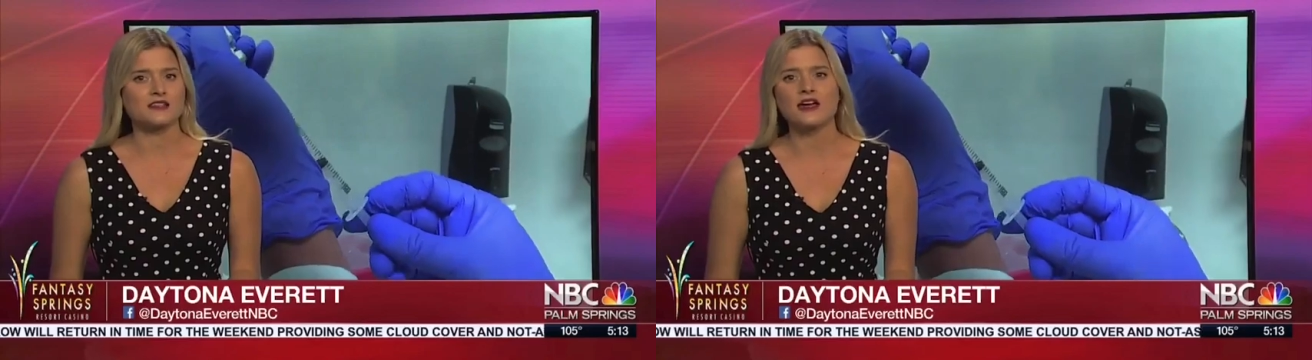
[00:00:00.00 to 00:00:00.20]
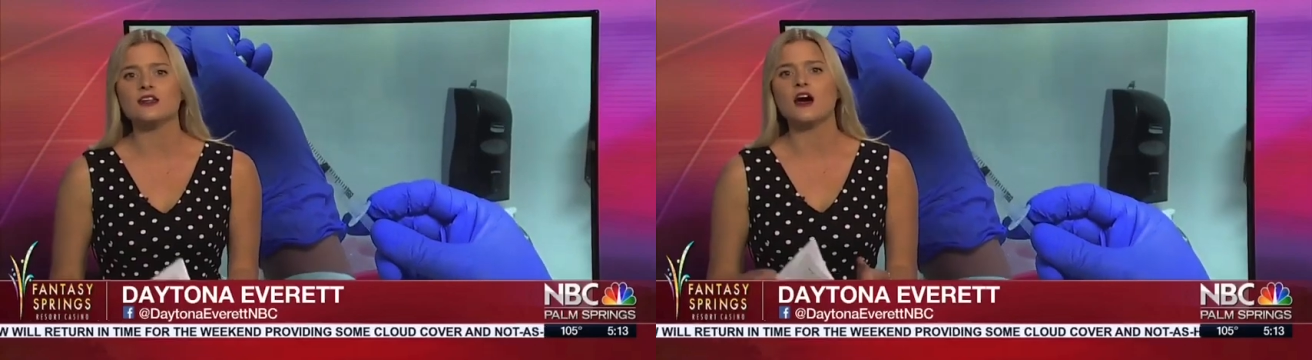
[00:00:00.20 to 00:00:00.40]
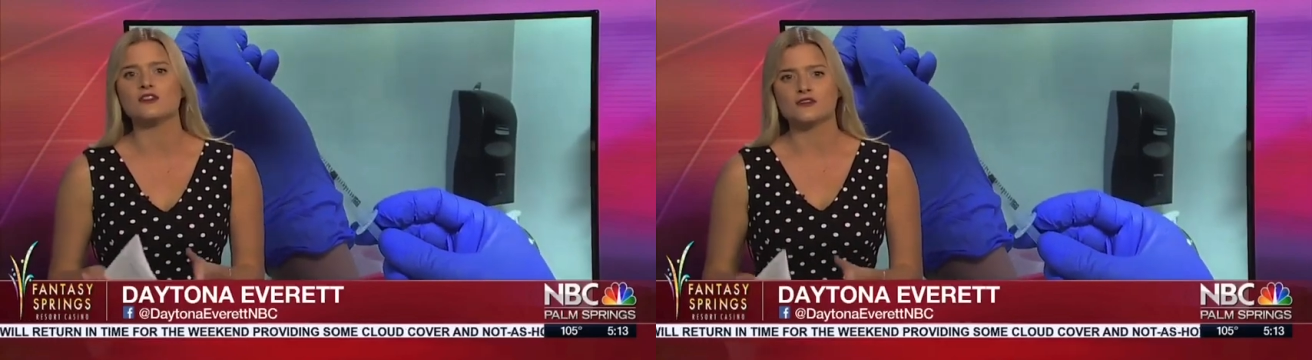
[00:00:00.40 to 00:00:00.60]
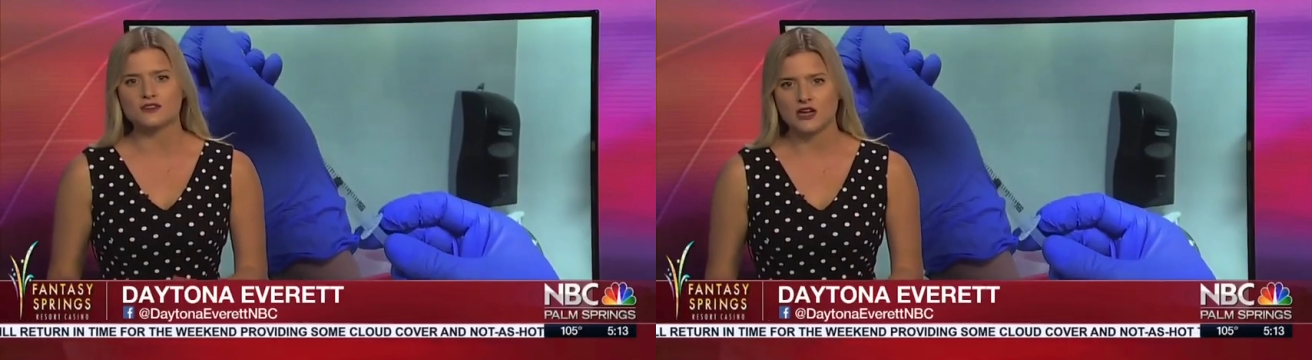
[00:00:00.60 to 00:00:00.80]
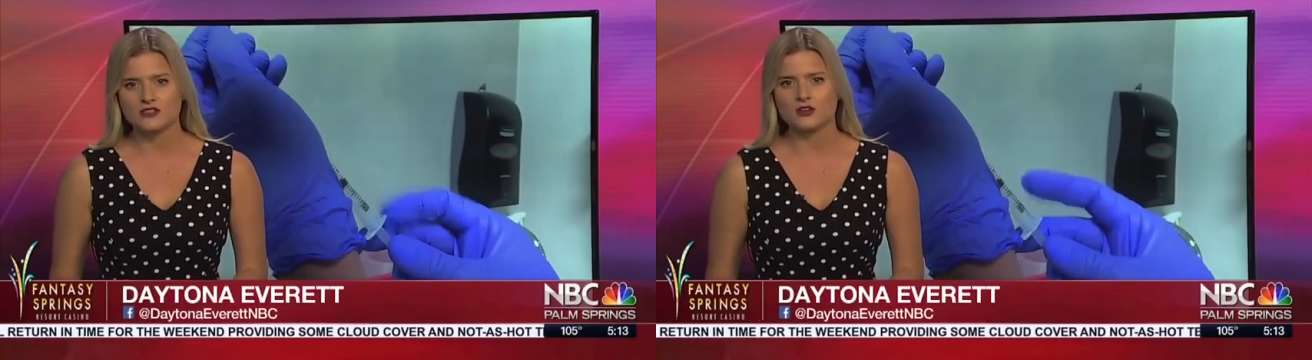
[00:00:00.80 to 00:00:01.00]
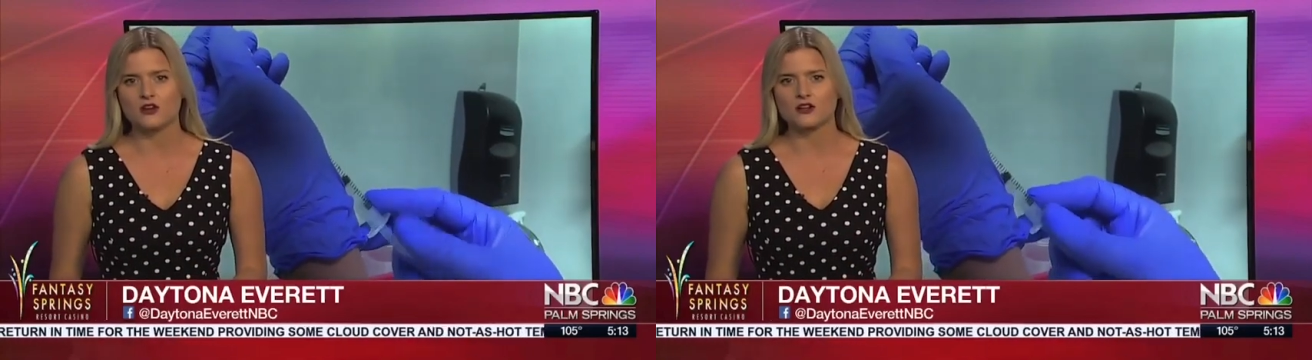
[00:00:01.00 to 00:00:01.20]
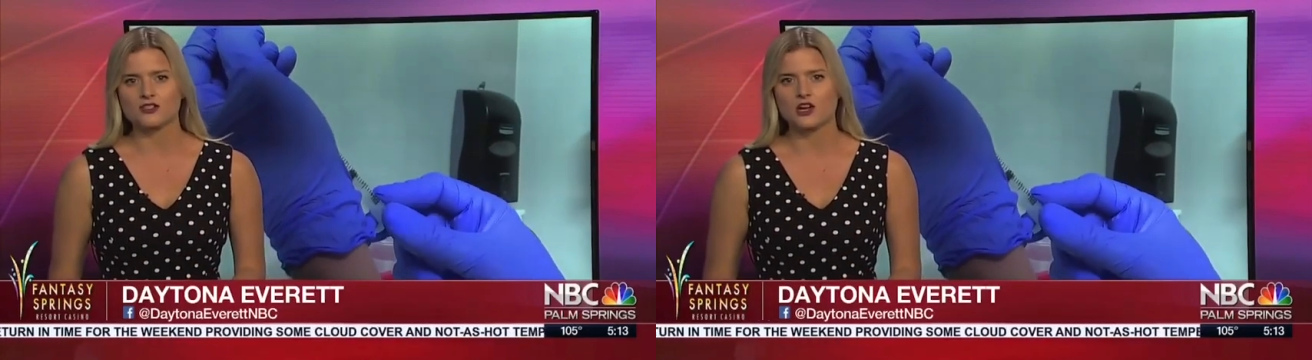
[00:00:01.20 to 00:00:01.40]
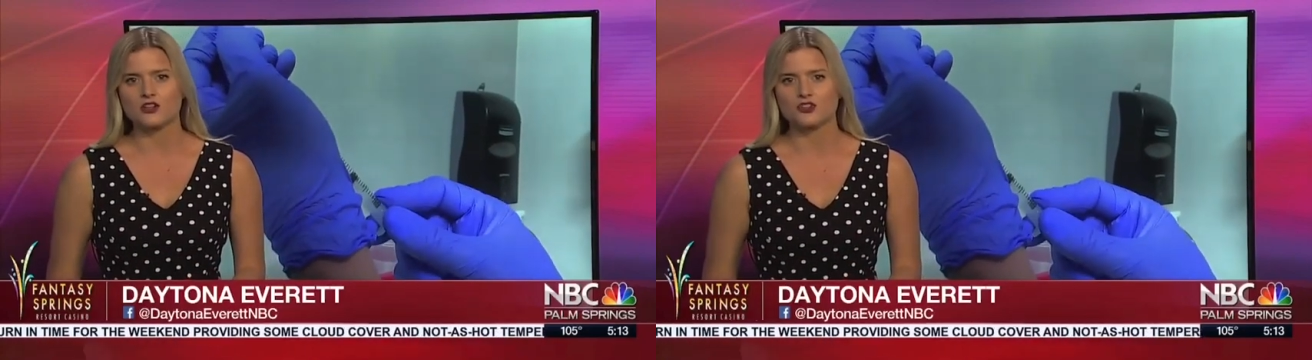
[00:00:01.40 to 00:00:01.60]
10 other sites across
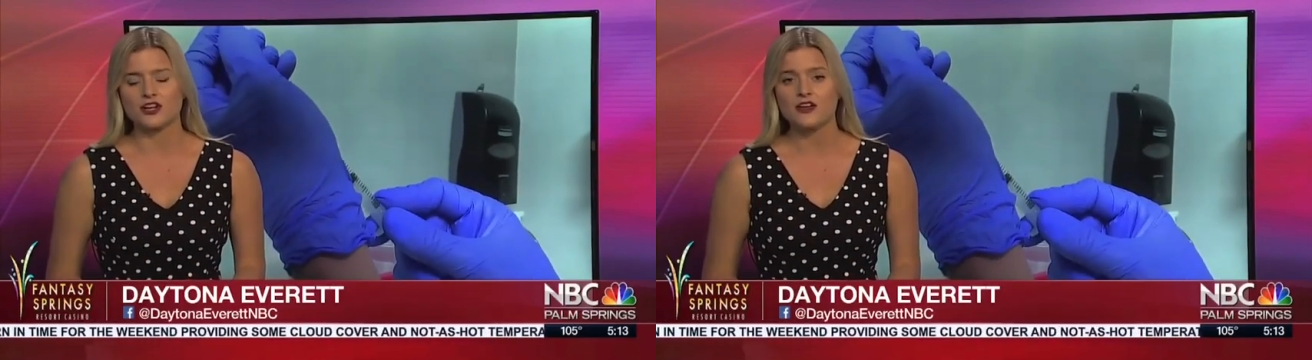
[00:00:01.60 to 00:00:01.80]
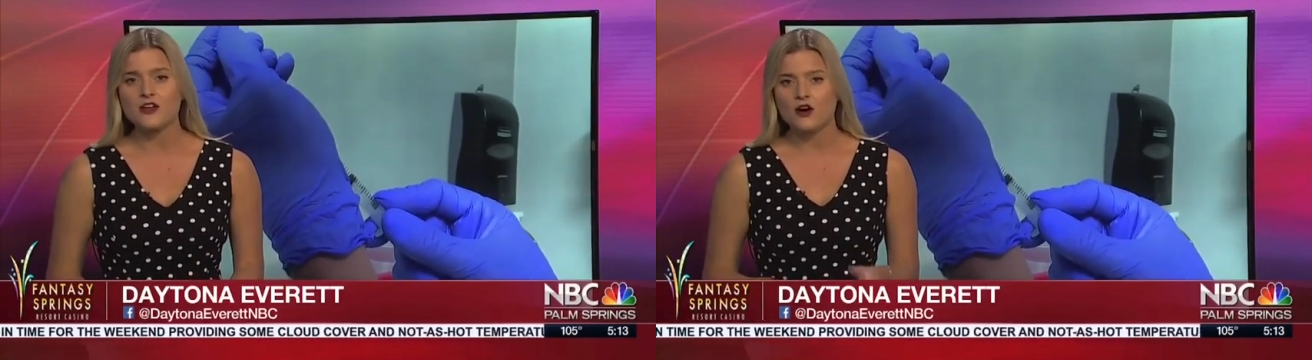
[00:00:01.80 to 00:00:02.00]
the country